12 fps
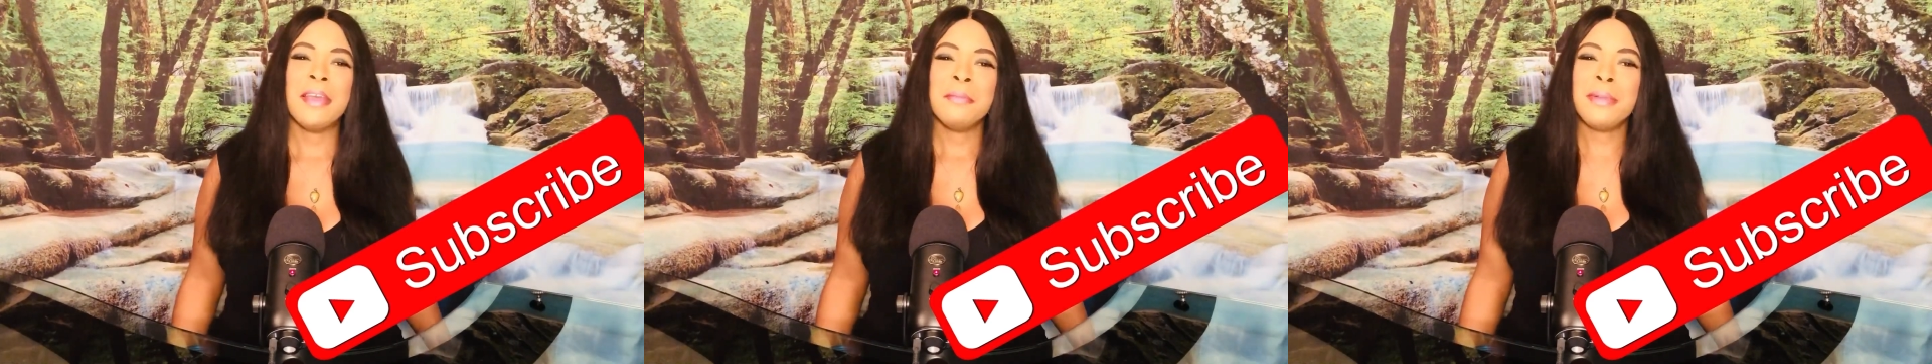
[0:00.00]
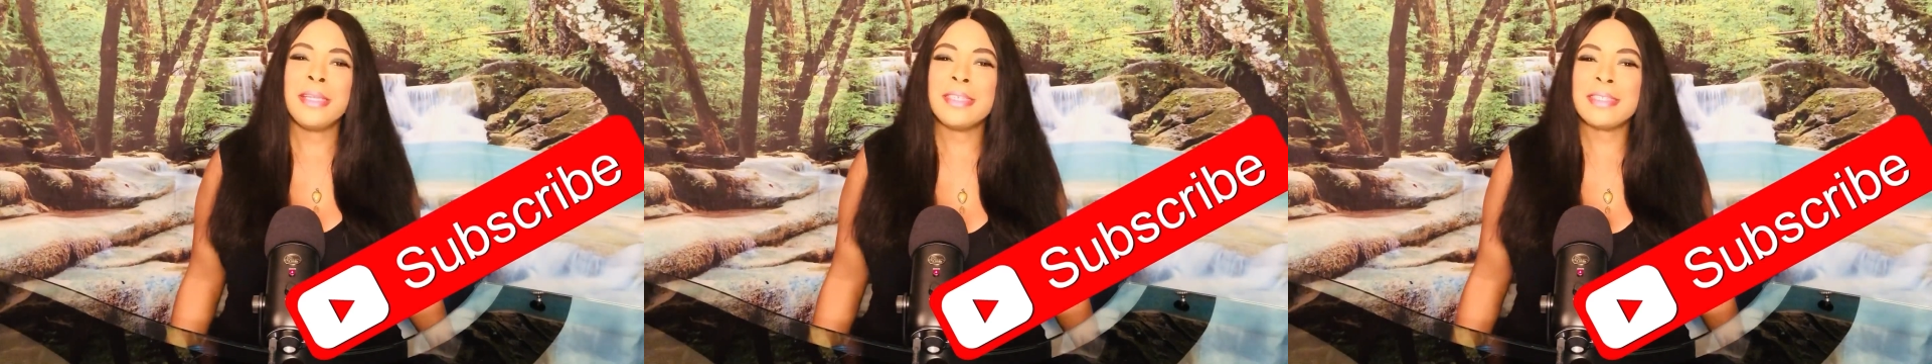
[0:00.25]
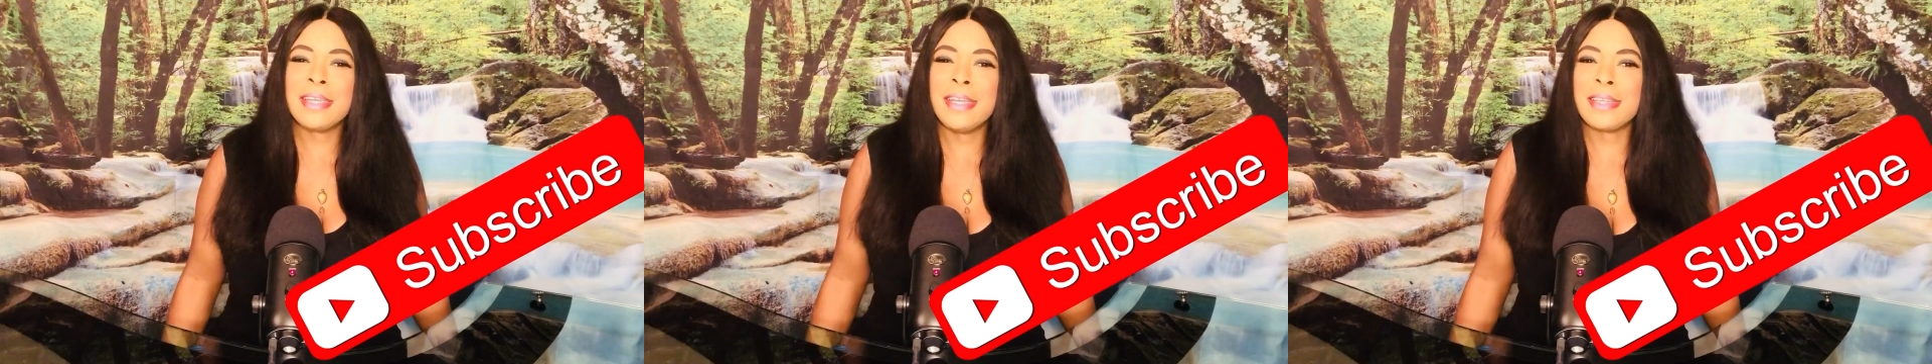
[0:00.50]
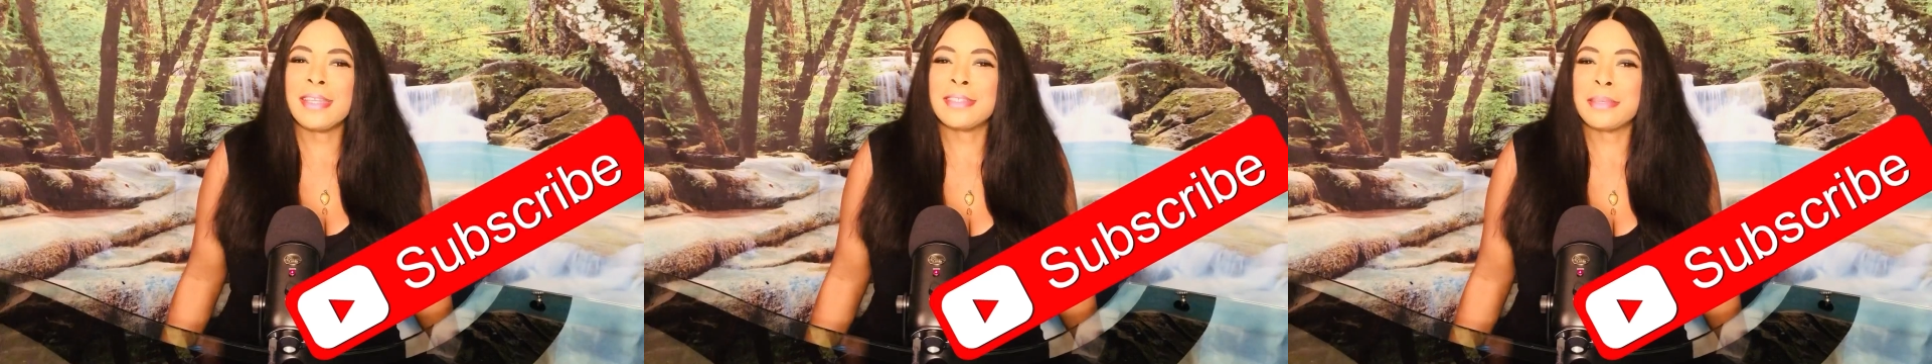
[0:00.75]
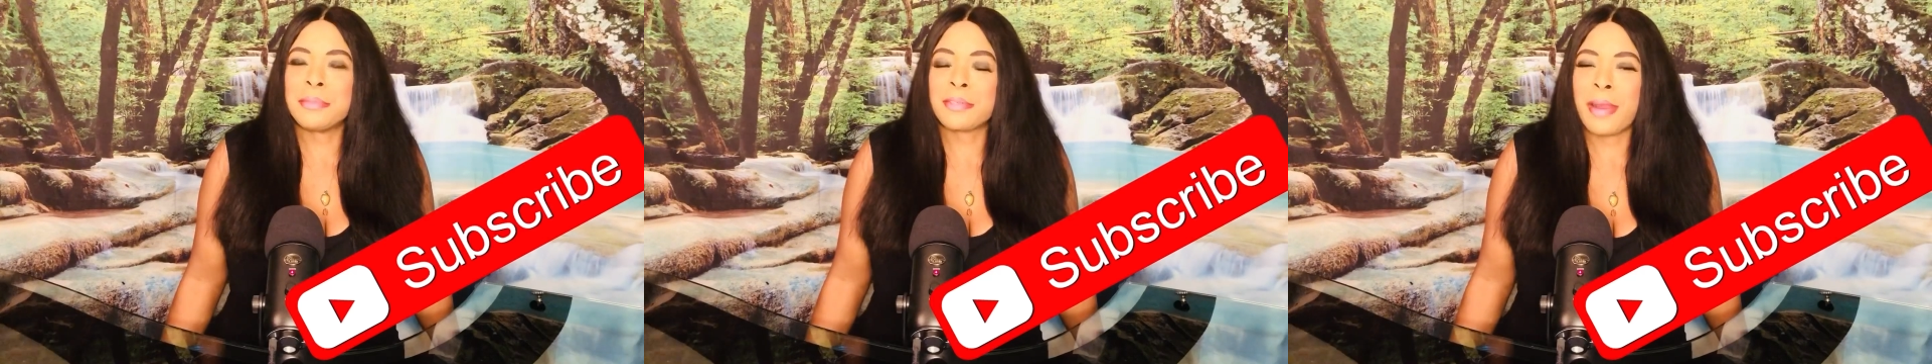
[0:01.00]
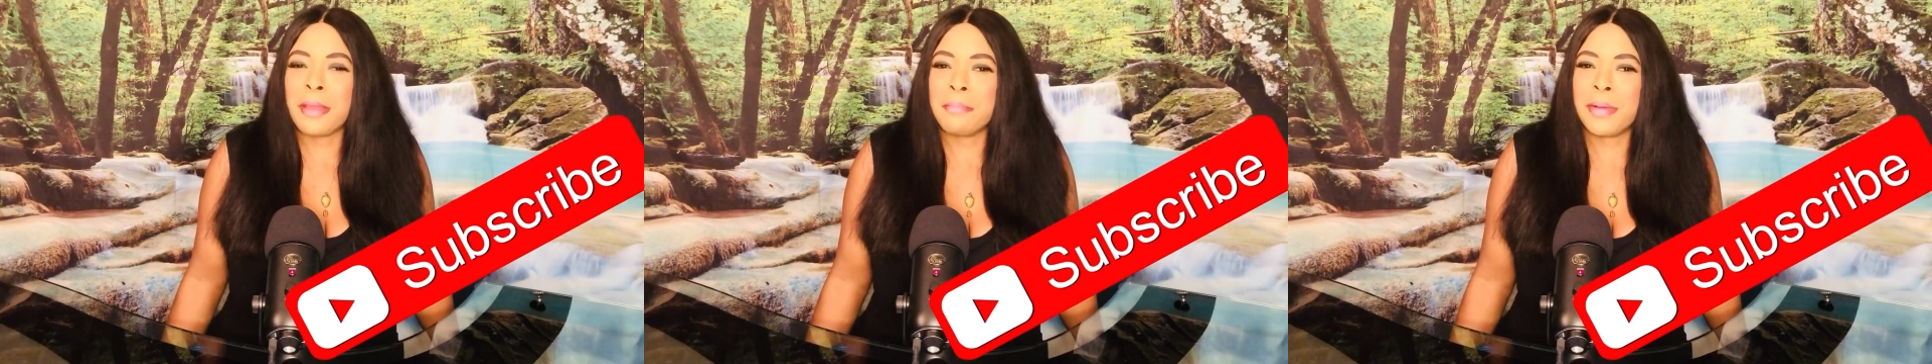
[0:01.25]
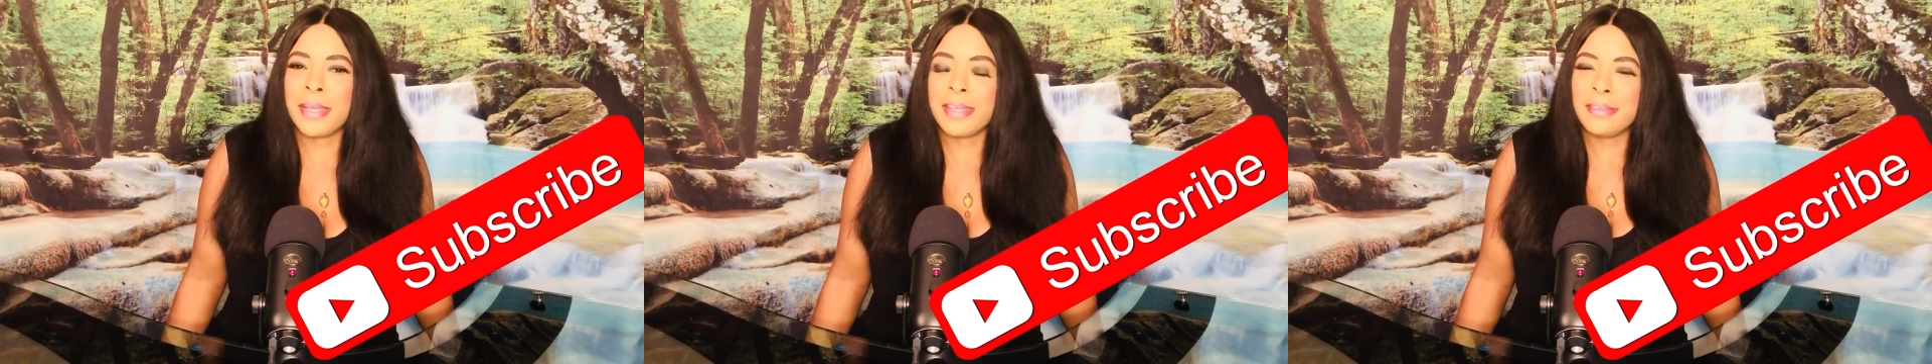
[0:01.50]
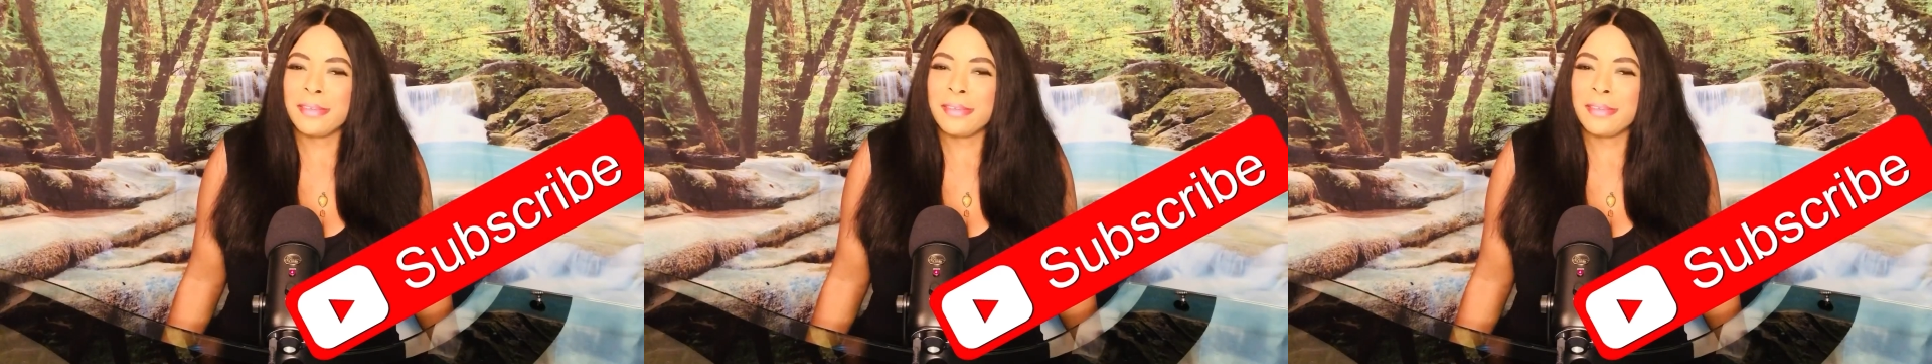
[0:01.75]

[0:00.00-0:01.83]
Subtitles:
please hit the subscribe button,